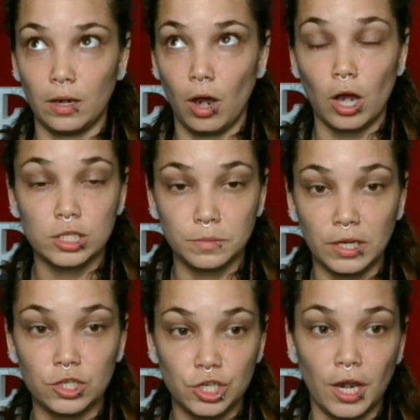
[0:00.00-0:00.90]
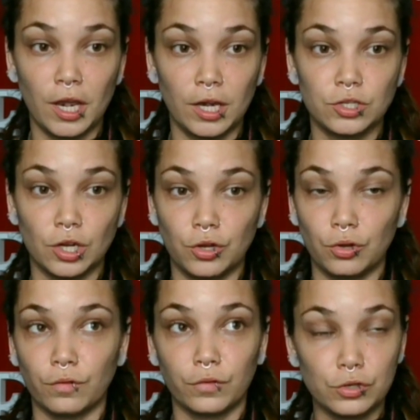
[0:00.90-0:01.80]
cosmic change, a
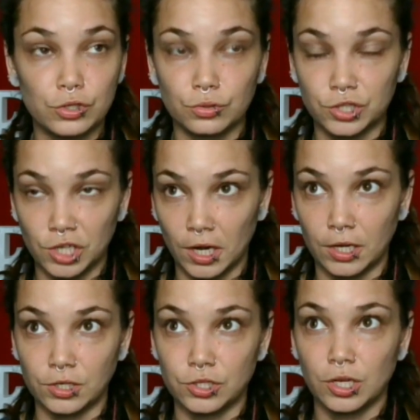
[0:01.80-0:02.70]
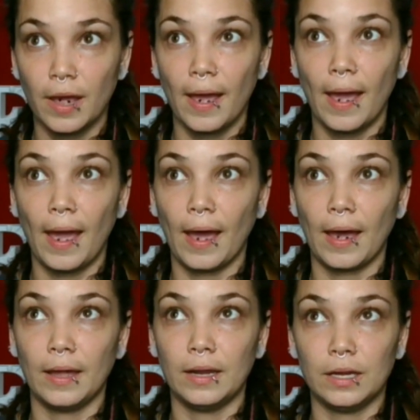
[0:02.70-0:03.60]
universal change,
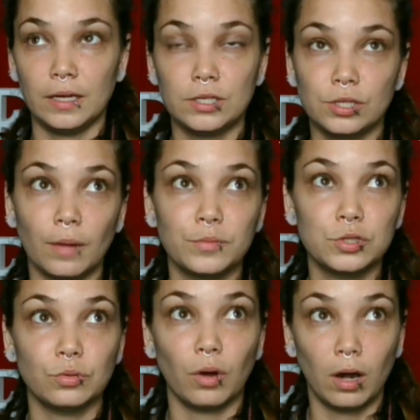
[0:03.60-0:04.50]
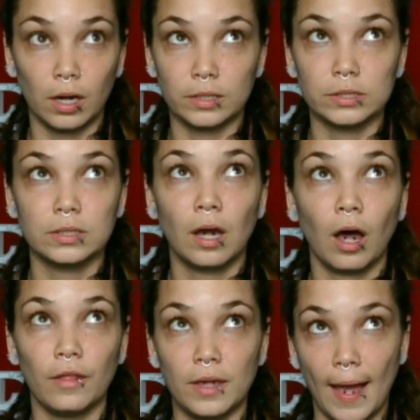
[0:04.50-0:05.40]
and it is up to us,
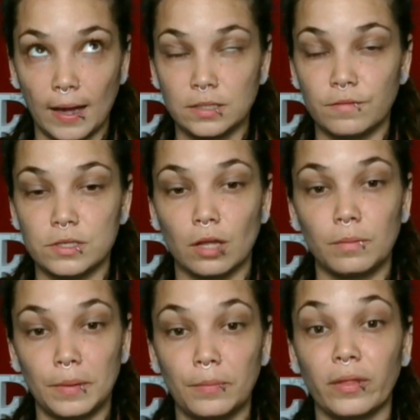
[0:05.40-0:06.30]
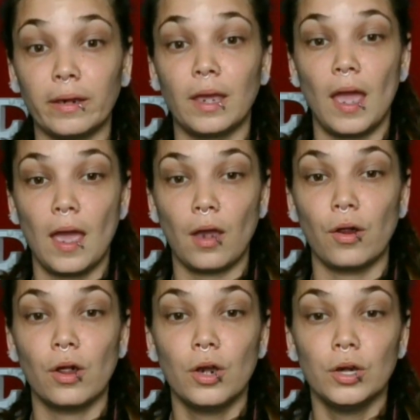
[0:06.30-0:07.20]
all the activists, all the people that
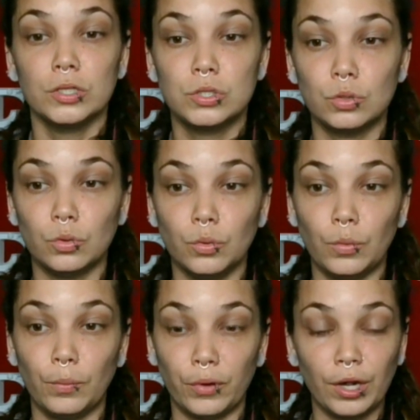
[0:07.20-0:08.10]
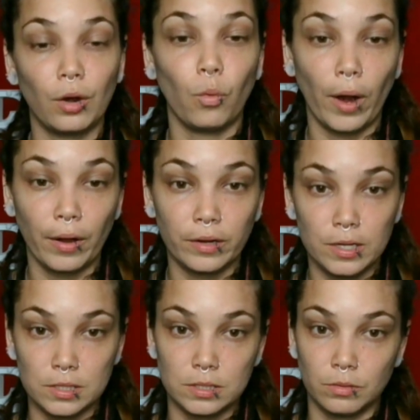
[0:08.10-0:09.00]
care, to bring
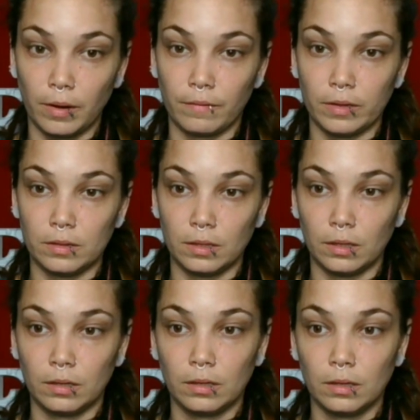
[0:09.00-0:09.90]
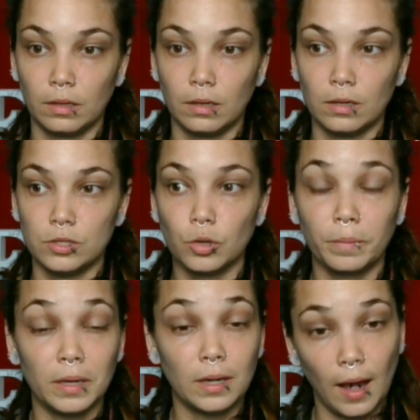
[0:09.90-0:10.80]
awareness to everything. So
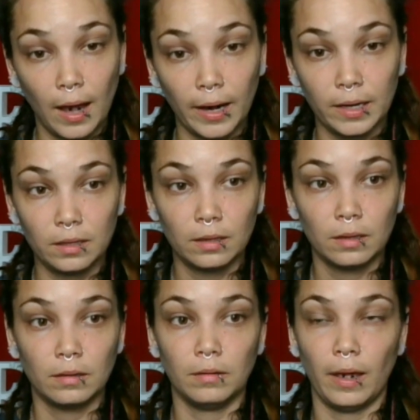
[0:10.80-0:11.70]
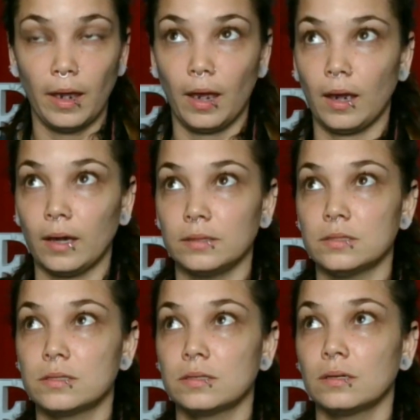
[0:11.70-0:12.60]
be kind and
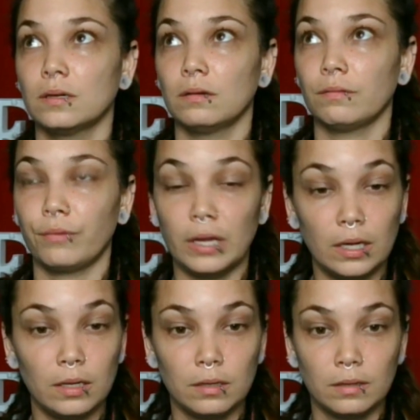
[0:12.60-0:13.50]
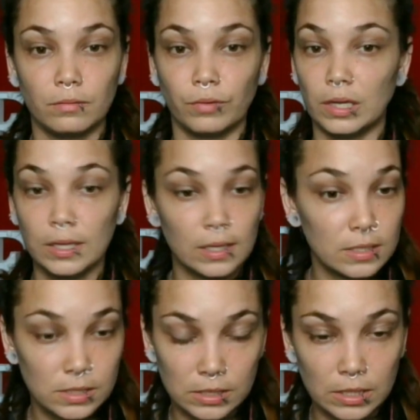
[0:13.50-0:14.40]
read. Reading
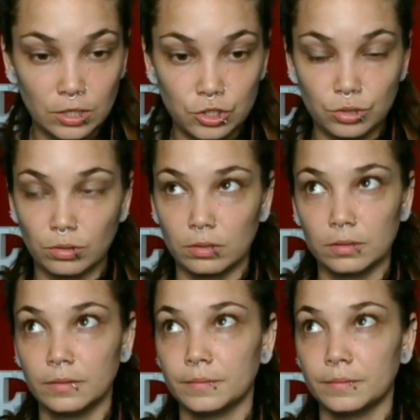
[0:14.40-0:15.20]
is essential,